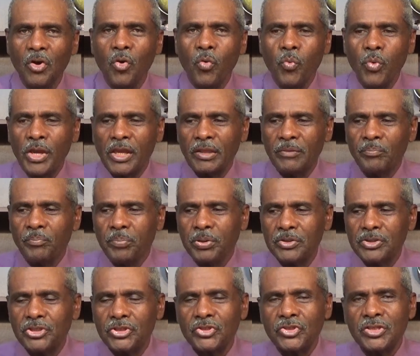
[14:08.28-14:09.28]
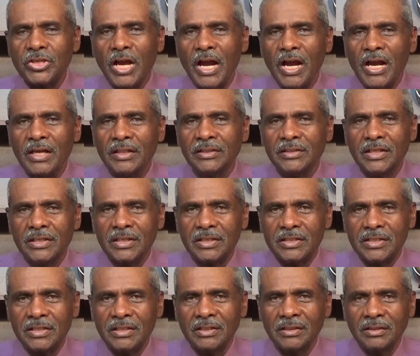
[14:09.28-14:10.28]
We can push aside
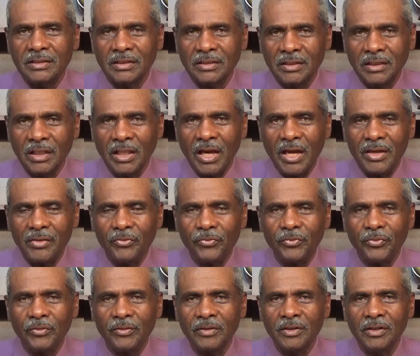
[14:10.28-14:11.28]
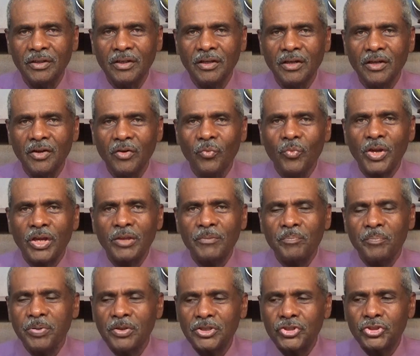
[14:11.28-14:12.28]
this life. We
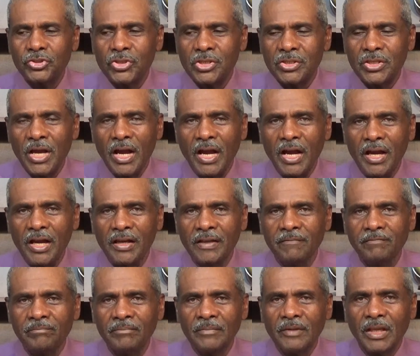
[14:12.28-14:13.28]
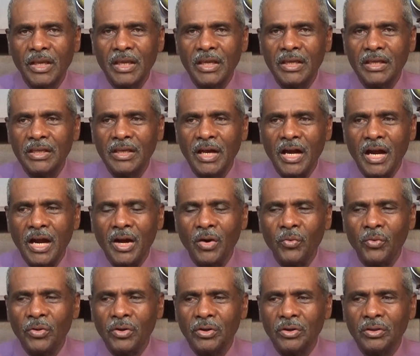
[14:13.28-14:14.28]
can push aside in
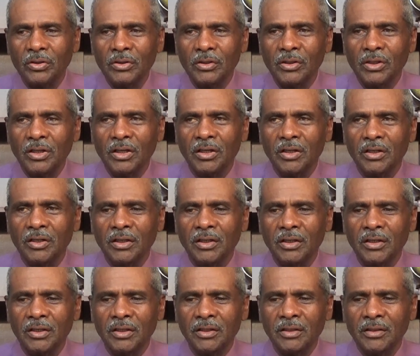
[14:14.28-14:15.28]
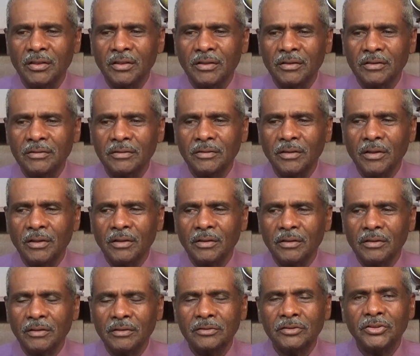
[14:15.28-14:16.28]
our uh, uh,
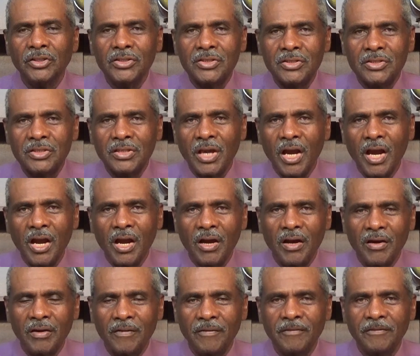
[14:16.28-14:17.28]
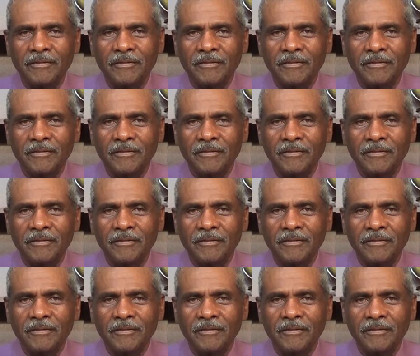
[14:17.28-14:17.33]
uh, desire